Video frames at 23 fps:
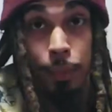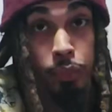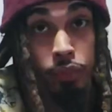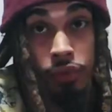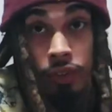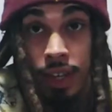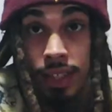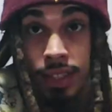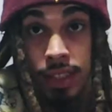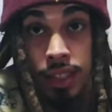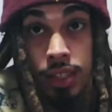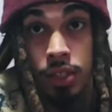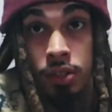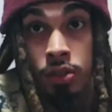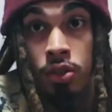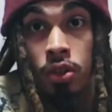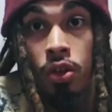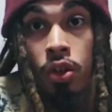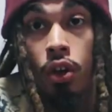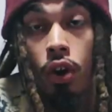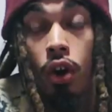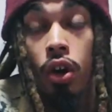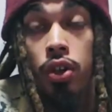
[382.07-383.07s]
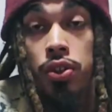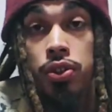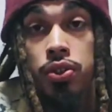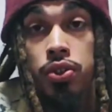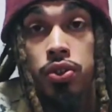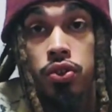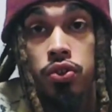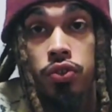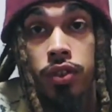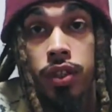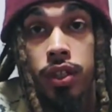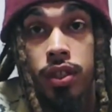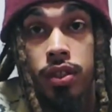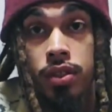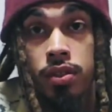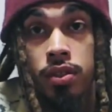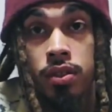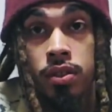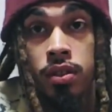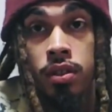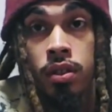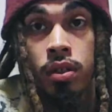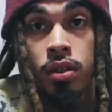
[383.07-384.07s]
pressing on the strings
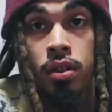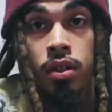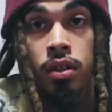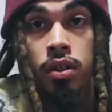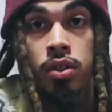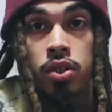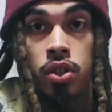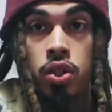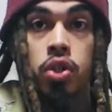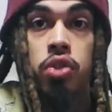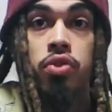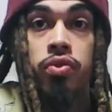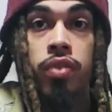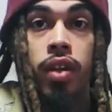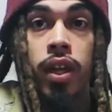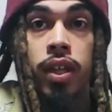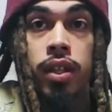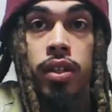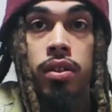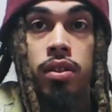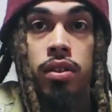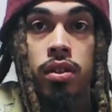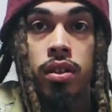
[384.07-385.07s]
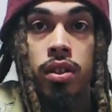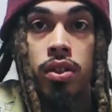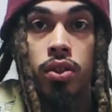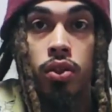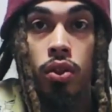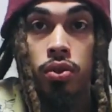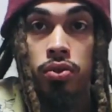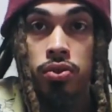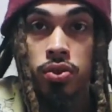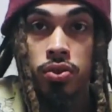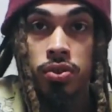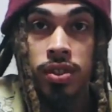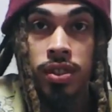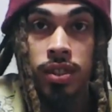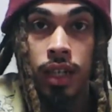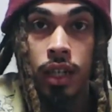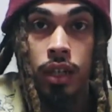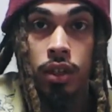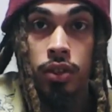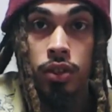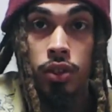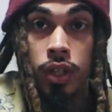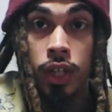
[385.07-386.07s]
to create the notes or
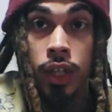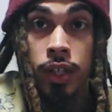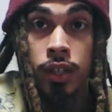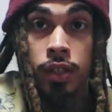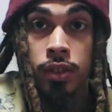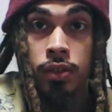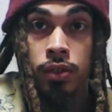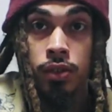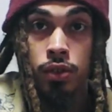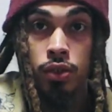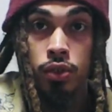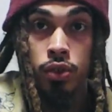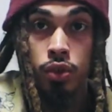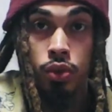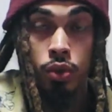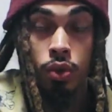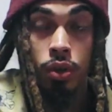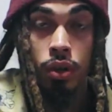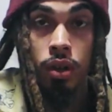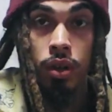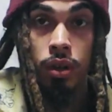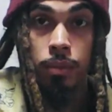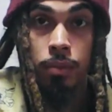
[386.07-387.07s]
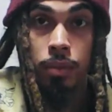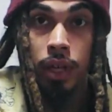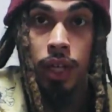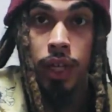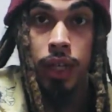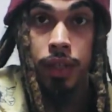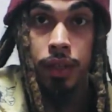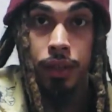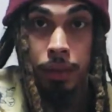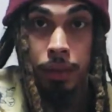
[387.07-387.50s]
sound that you are playing.